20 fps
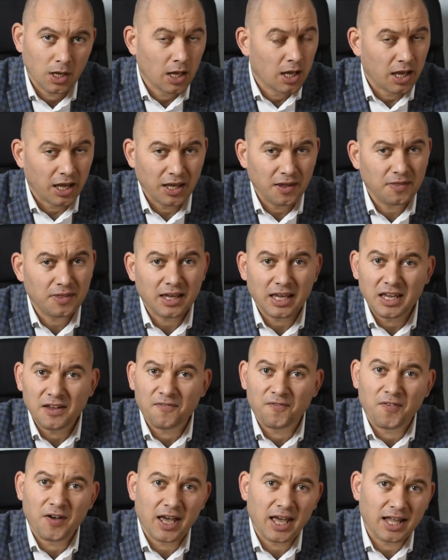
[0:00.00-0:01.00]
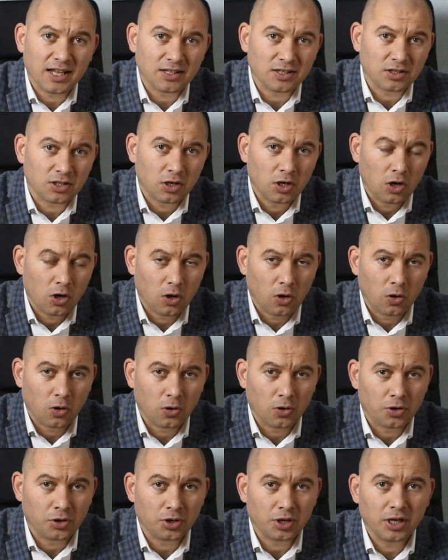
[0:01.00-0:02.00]
In the event
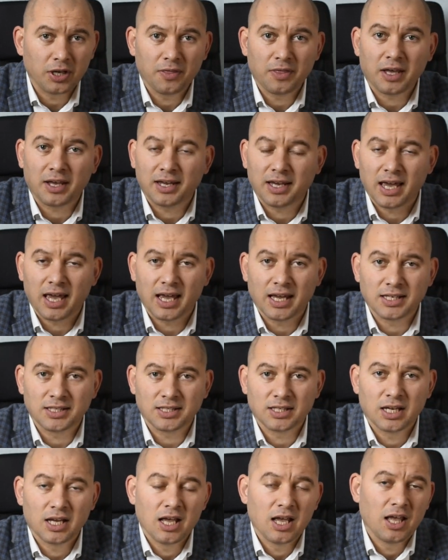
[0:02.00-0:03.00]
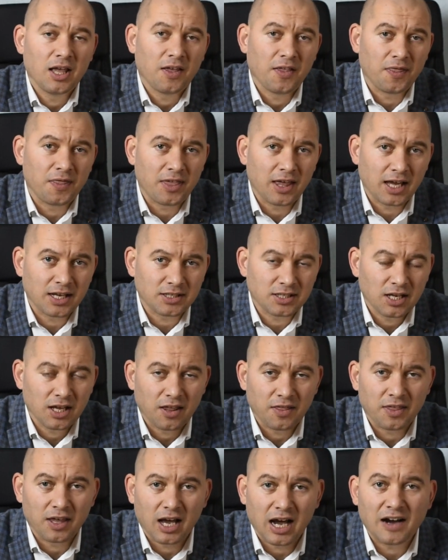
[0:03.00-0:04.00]
or in the case that
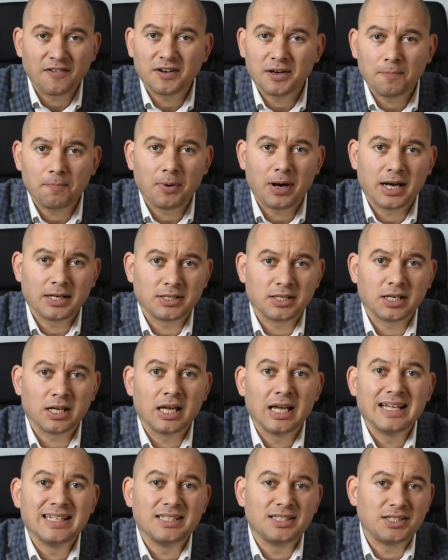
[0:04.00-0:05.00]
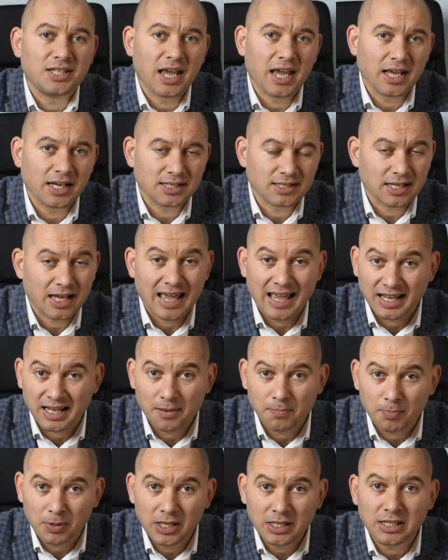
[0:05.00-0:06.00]
the other party takes a
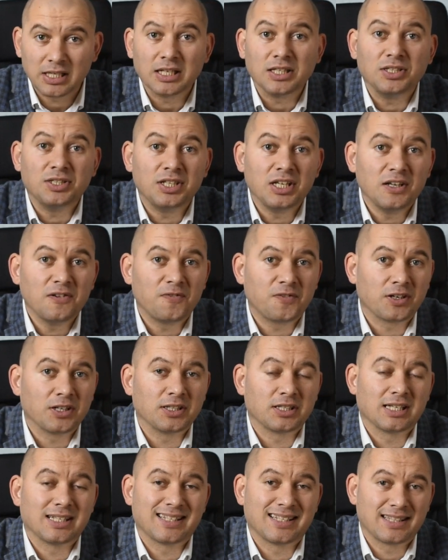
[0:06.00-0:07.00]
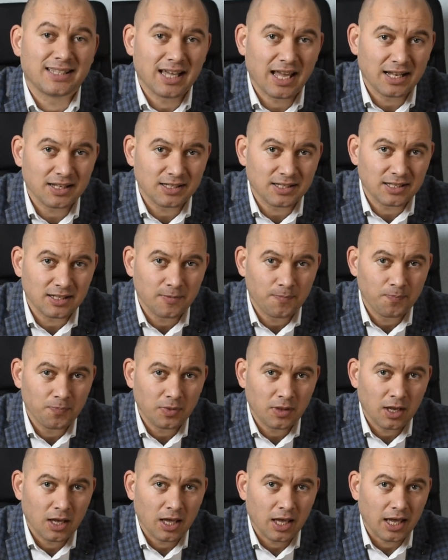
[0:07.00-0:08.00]
completely different stance
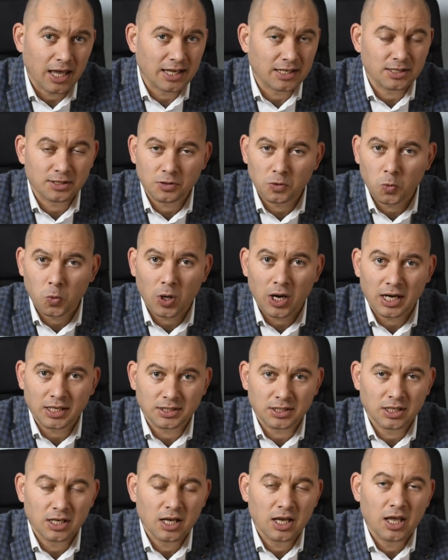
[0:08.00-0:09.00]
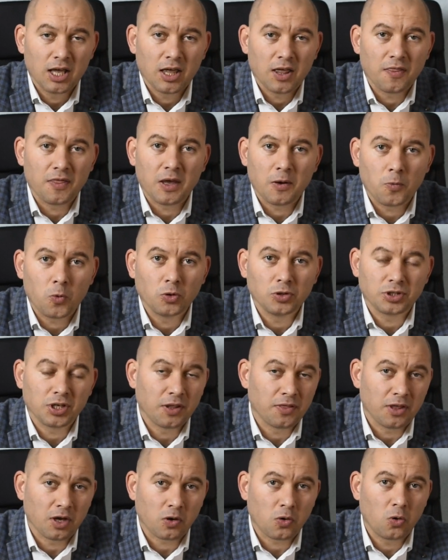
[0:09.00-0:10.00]
as to what they want in
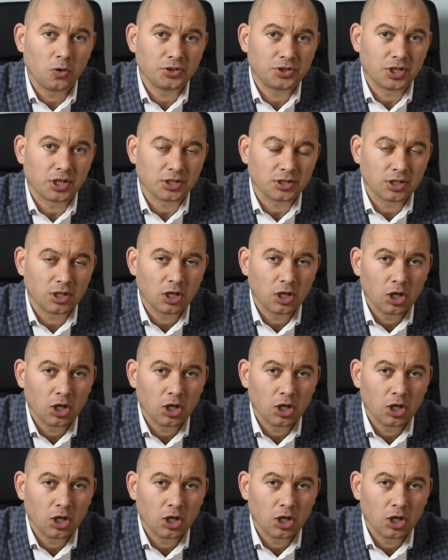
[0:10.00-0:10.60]
the contract,